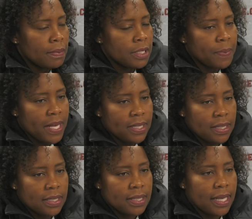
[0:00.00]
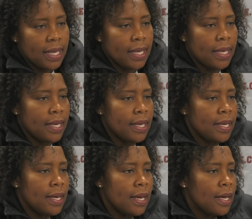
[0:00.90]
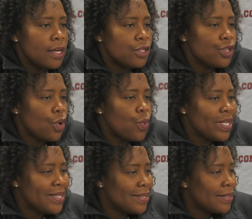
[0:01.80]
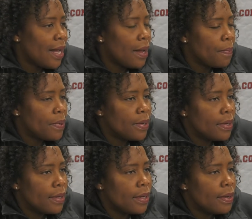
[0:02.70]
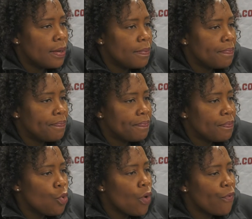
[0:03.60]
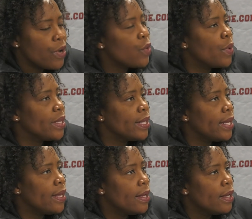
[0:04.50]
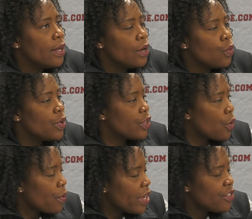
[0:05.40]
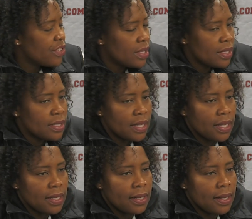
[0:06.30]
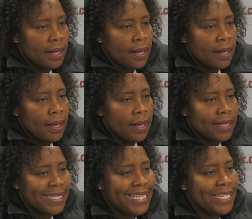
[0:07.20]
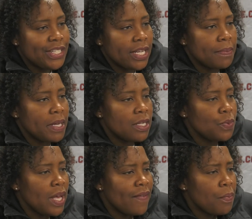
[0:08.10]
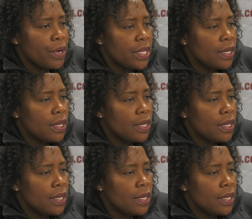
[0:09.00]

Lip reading: Spacing's key, so we stop more frequently with corrections and teaching, because we have a pretty